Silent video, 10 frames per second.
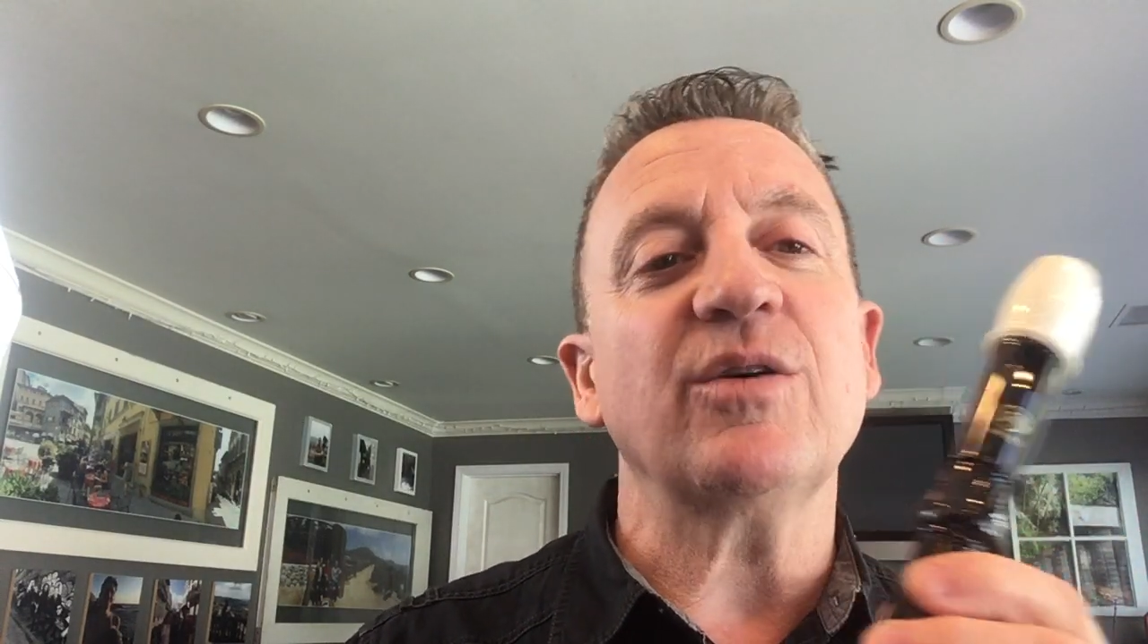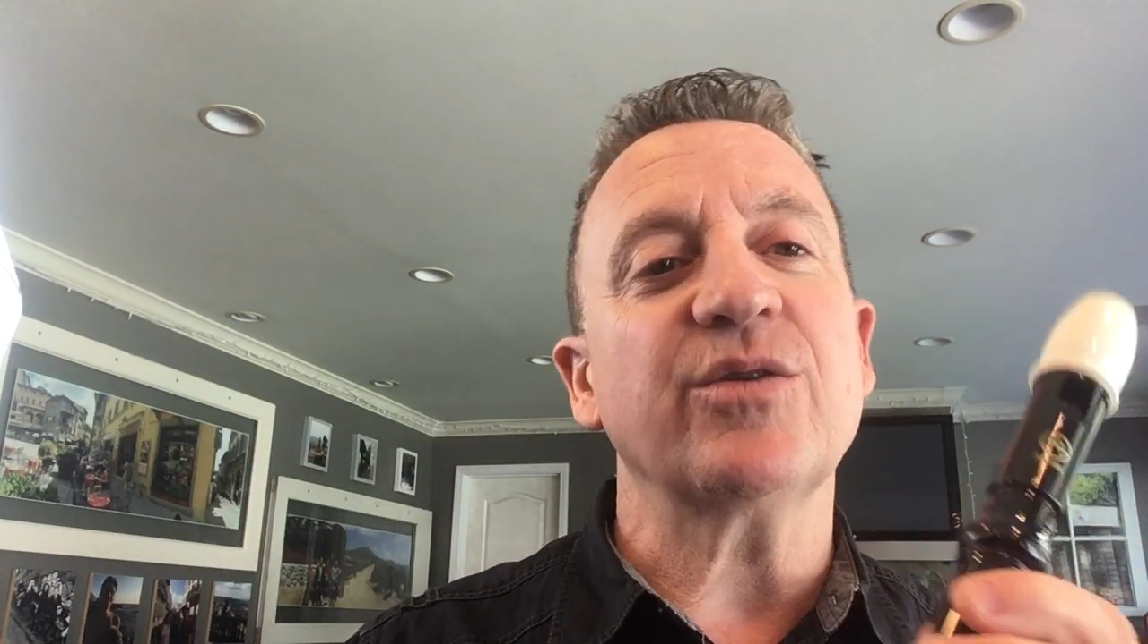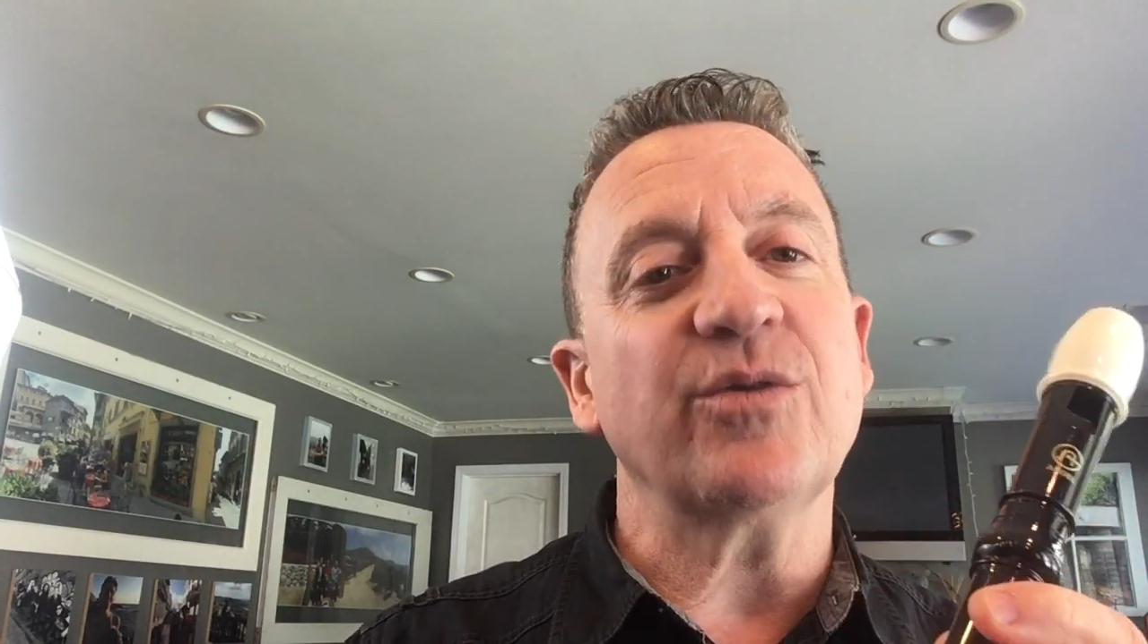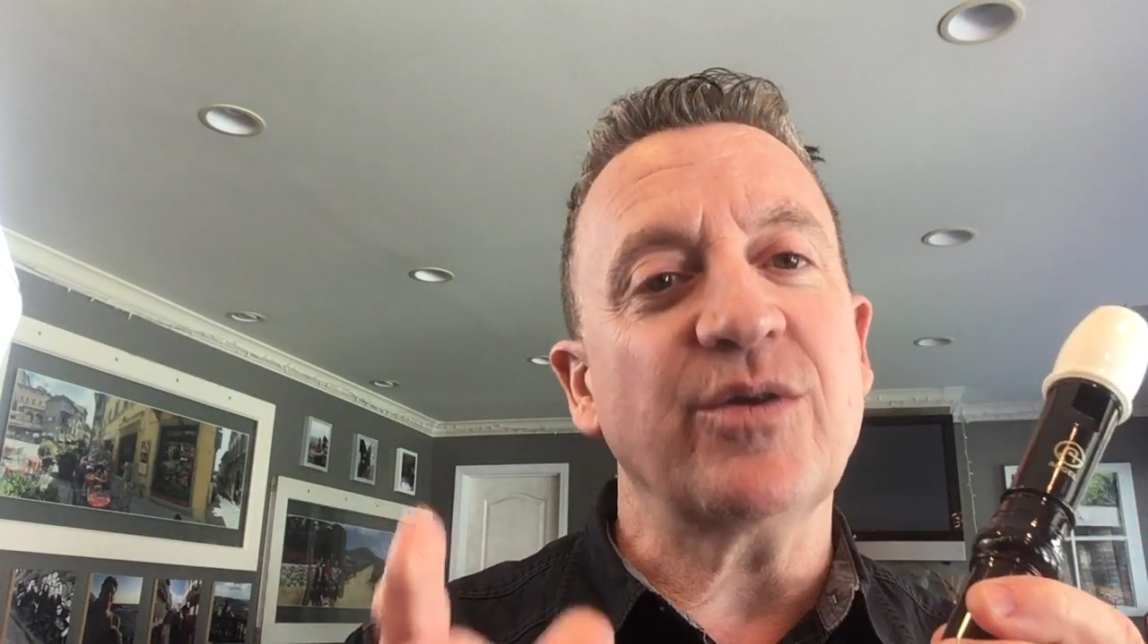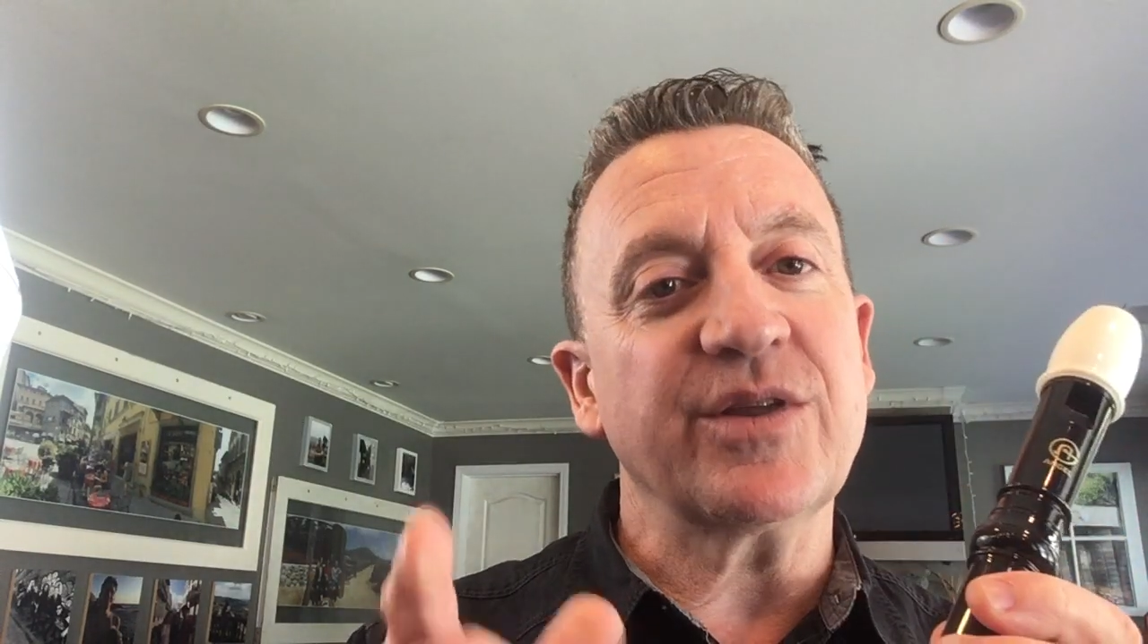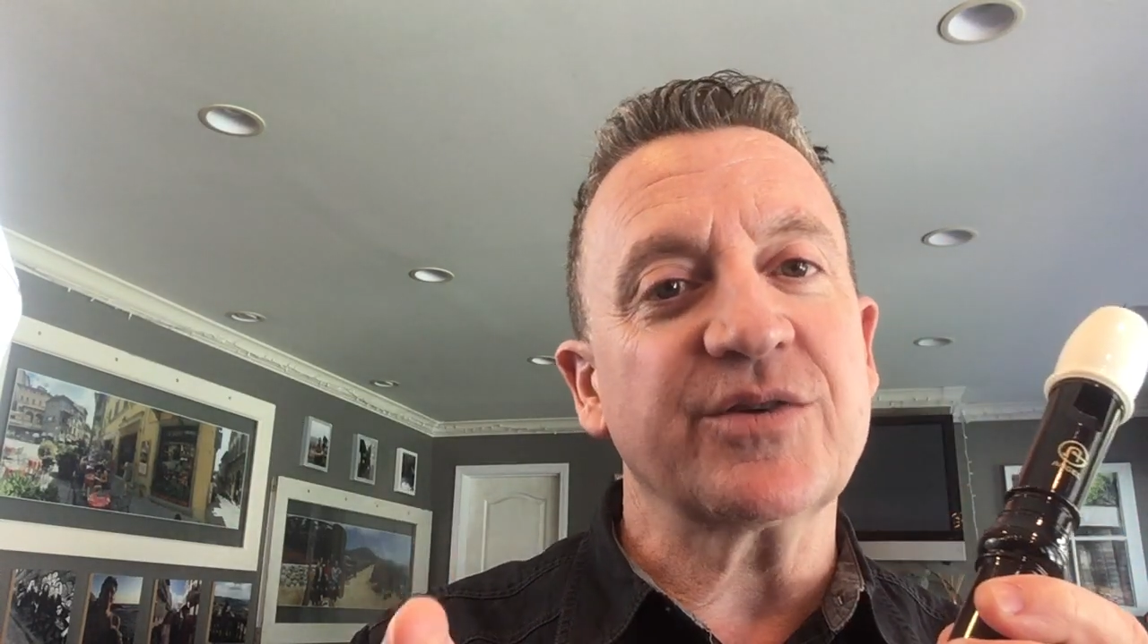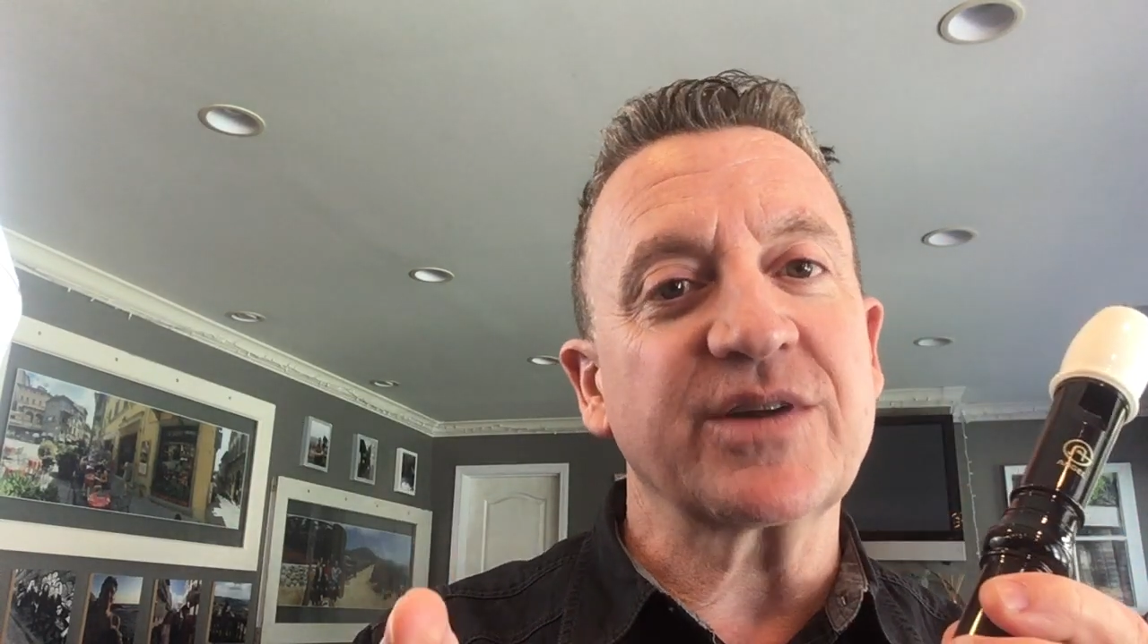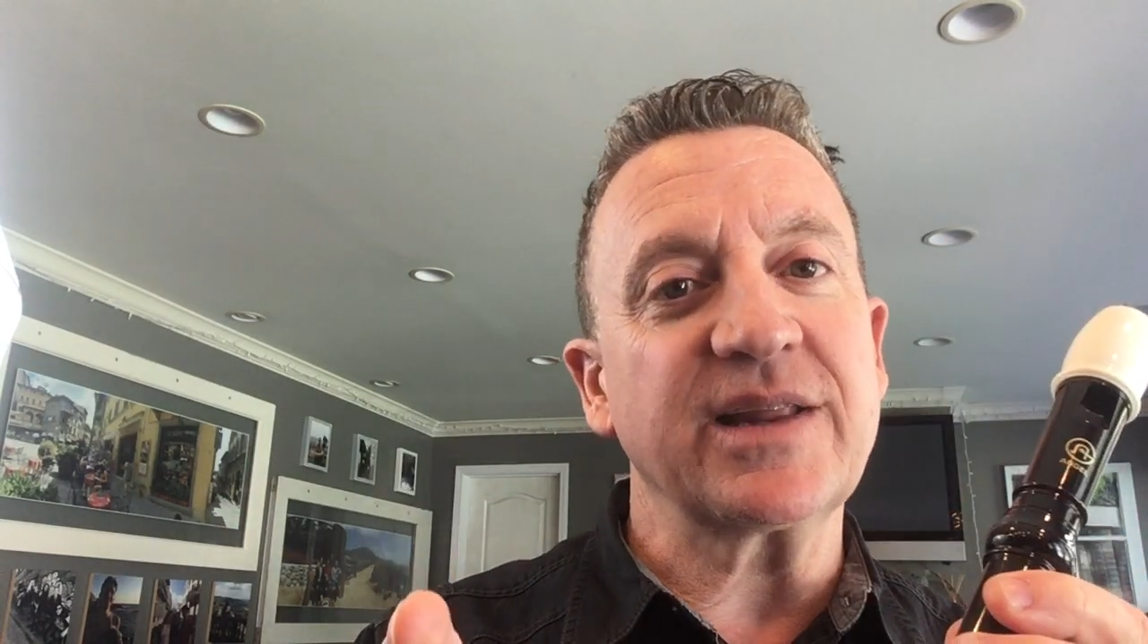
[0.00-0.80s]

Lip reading: although there's